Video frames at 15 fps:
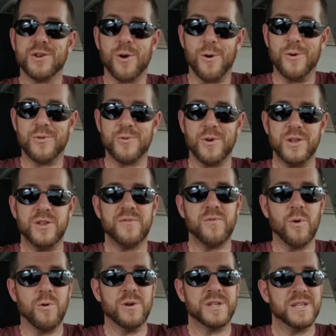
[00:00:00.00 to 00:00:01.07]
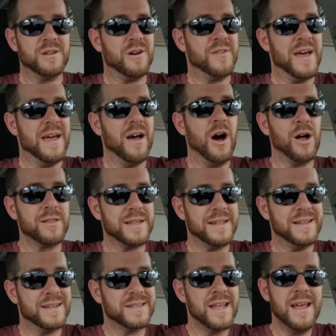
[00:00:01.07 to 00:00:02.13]
hurt through a divorce and all that
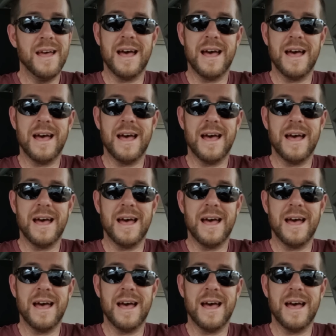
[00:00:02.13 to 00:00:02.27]
ugliness.